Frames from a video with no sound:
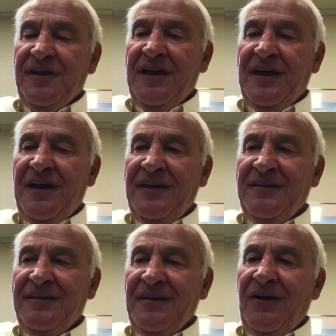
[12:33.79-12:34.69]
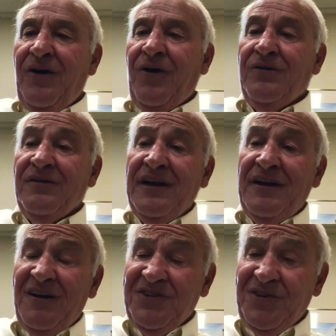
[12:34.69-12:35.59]
And
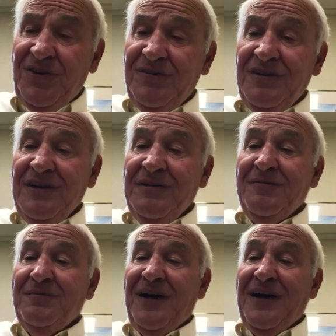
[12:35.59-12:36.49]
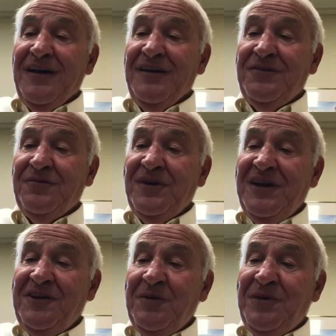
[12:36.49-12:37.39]
also my
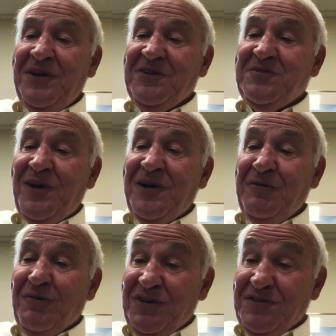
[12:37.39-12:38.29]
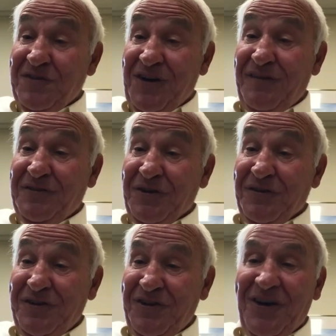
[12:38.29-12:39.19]
3 Independence Party runs for governor
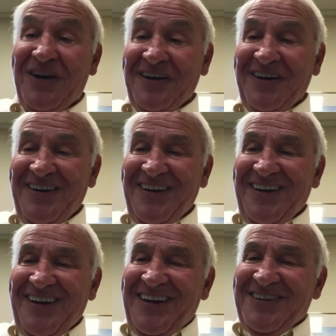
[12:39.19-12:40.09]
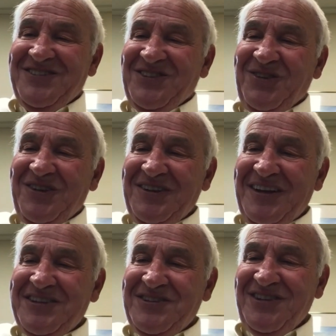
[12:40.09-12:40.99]
of New York. So
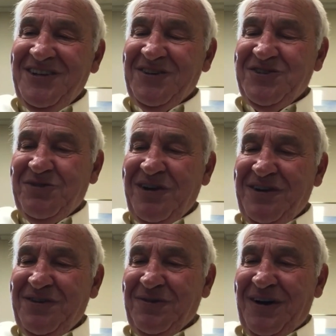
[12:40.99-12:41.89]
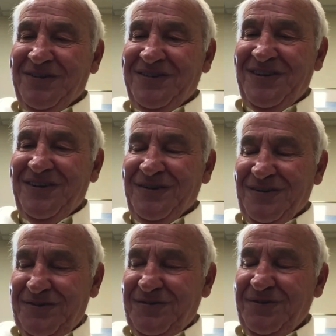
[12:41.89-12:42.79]
that's illustrated throughout
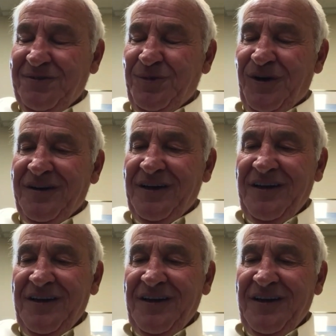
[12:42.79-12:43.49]
through the book.